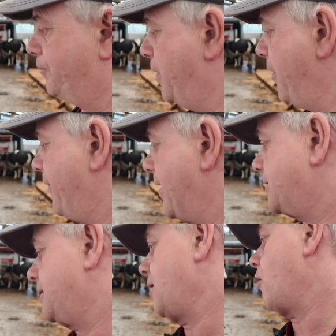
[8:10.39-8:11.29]

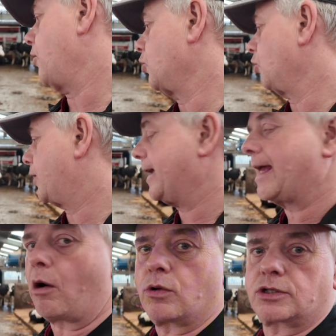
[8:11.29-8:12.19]
perfect, or a good looking
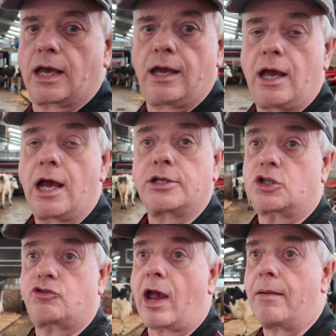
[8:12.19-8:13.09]
cow is a
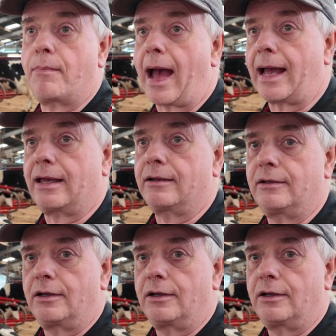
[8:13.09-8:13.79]
straight back,